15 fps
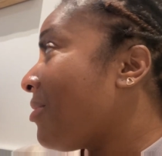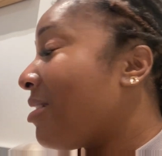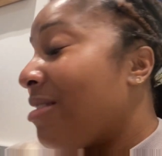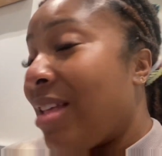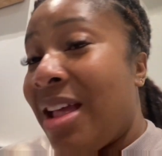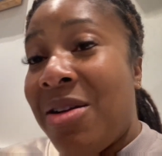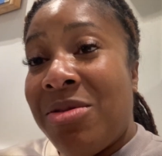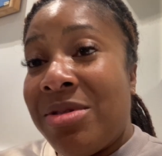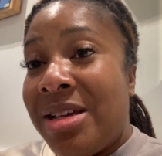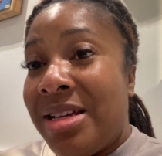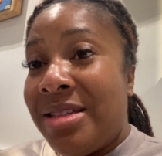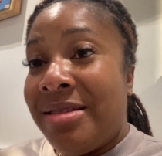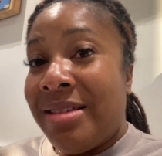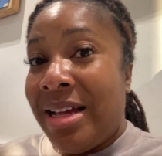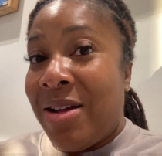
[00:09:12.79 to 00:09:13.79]
they gonna
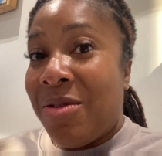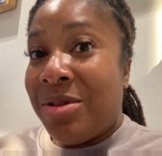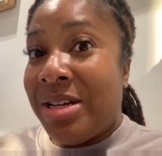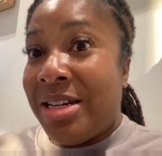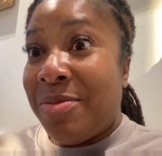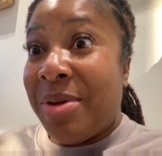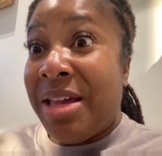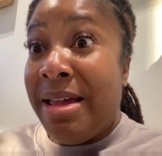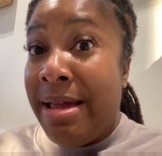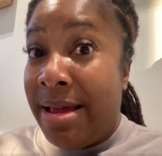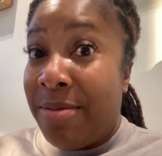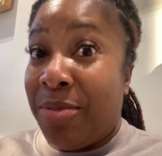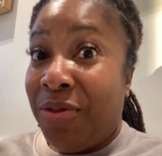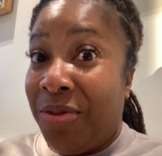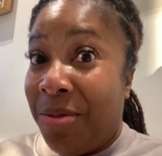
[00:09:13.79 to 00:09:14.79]
need they gonna need to be hit
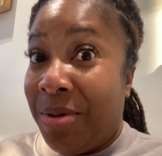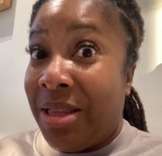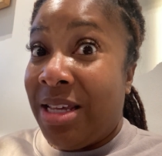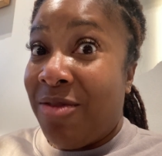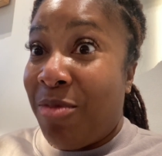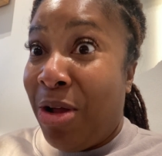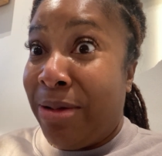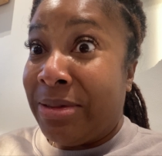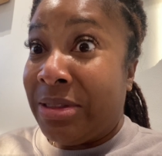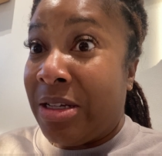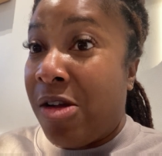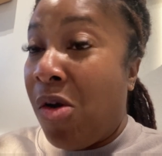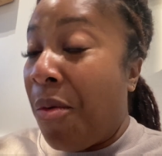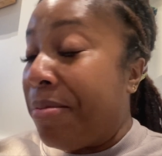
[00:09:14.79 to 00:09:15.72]
before we leave Boston.